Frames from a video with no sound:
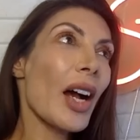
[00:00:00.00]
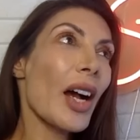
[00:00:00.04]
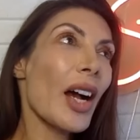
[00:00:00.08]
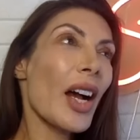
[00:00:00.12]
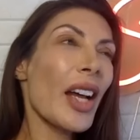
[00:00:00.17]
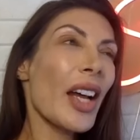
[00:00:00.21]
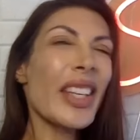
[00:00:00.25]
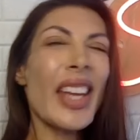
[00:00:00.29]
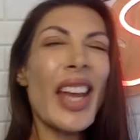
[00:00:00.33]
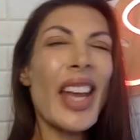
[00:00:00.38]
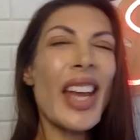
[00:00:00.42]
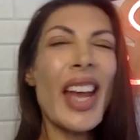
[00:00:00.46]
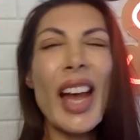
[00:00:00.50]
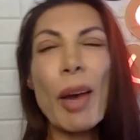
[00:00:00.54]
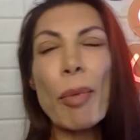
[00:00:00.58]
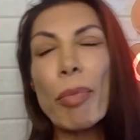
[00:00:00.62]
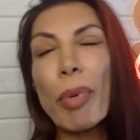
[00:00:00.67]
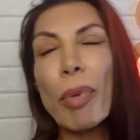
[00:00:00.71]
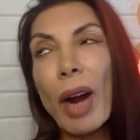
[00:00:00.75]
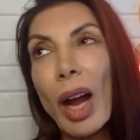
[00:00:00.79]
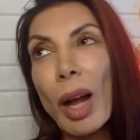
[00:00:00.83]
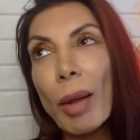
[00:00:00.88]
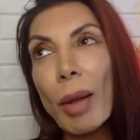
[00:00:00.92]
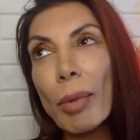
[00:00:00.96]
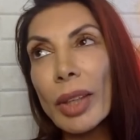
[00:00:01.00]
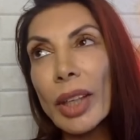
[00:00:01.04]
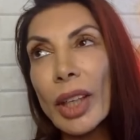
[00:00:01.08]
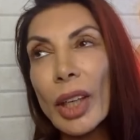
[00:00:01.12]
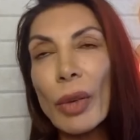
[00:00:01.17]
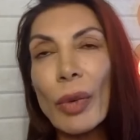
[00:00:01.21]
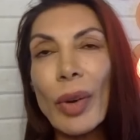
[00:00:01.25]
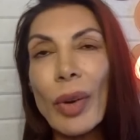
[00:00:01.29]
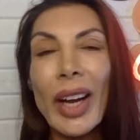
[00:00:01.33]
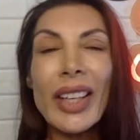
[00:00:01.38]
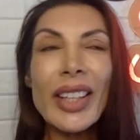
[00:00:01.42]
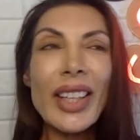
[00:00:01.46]
Yeah, probably.
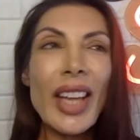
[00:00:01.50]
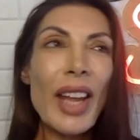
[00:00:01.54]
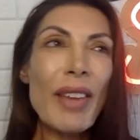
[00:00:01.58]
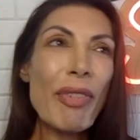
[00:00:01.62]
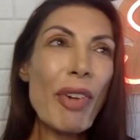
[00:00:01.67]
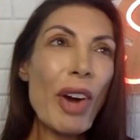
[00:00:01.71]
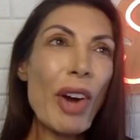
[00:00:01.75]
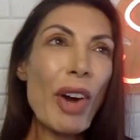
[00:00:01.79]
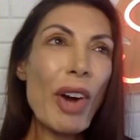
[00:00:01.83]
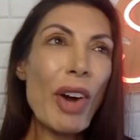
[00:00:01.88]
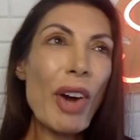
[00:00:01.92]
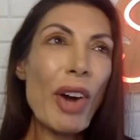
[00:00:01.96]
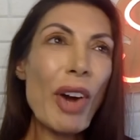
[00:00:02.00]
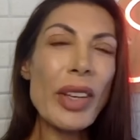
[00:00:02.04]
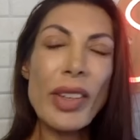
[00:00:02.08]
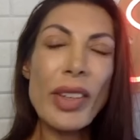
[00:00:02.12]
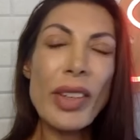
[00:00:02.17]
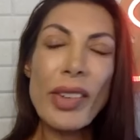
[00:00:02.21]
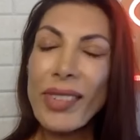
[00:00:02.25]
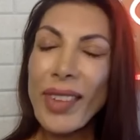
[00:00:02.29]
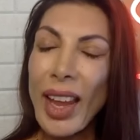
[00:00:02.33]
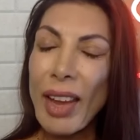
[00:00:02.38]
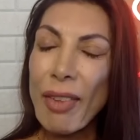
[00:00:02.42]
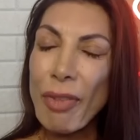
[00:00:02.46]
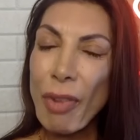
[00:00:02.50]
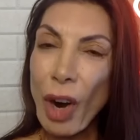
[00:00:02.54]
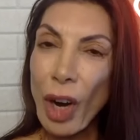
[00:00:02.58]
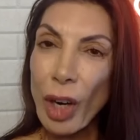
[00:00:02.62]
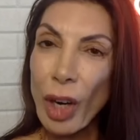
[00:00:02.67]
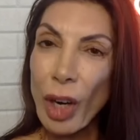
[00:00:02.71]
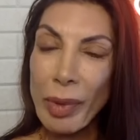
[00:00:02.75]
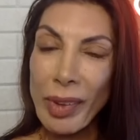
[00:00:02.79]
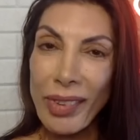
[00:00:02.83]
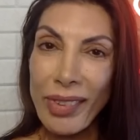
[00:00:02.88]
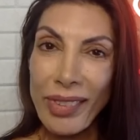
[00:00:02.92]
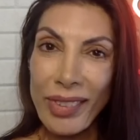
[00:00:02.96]
You're right. Dave hard uh, Does Dave
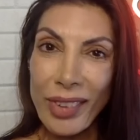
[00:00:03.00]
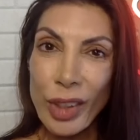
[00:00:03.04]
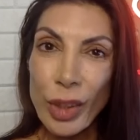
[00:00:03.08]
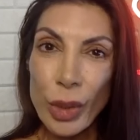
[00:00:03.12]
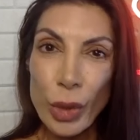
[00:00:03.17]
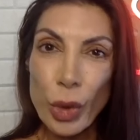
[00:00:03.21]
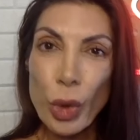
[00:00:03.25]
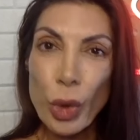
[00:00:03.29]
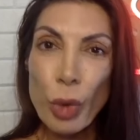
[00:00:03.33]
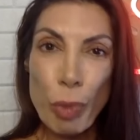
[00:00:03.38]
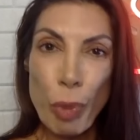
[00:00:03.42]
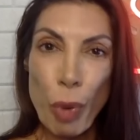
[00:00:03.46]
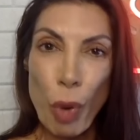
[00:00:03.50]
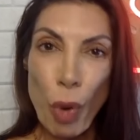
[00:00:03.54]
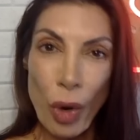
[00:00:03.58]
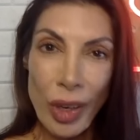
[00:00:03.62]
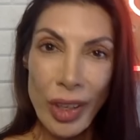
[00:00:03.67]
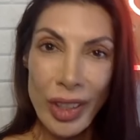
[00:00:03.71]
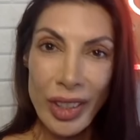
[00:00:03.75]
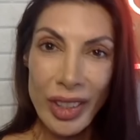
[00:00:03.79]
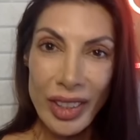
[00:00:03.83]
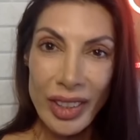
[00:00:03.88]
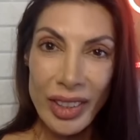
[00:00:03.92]
Hardman still do porn?